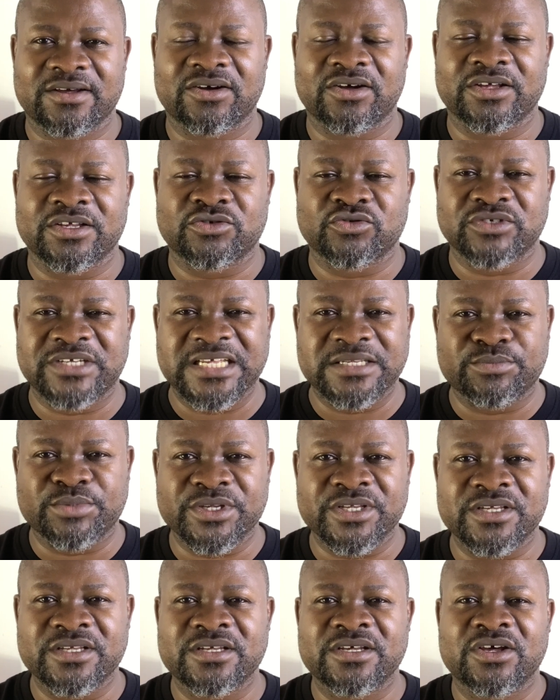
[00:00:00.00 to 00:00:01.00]
it will just
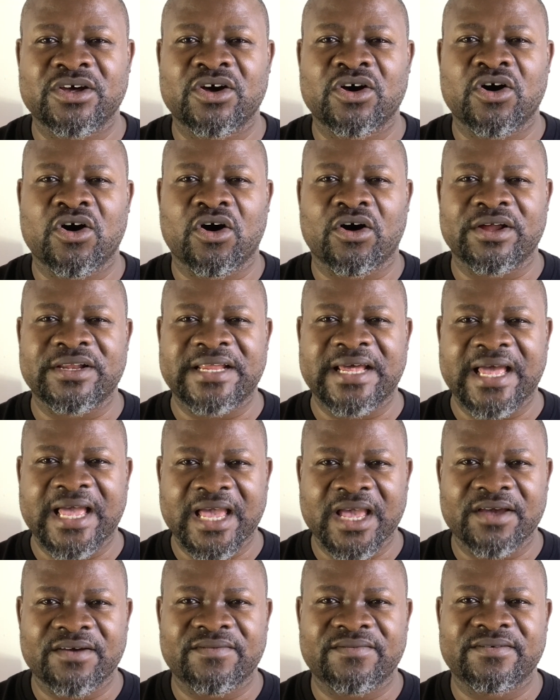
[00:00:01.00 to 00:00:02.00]
be on the
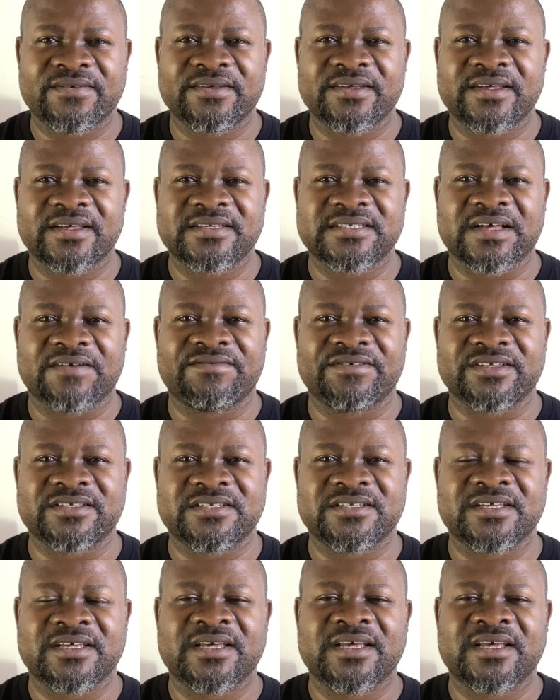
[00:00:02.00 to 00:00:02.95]
earth surface